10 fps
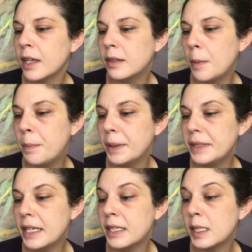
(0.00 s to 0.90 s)
The
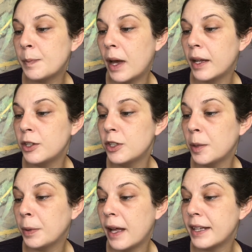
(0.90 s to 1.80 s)
built-in sponge
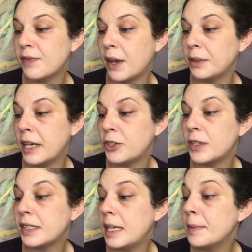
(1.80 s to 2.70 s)
applies foundation
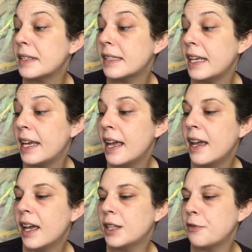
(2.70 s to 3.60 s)
seamlessly
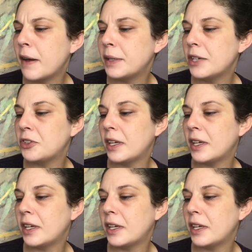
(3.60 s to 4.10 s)
in the foundation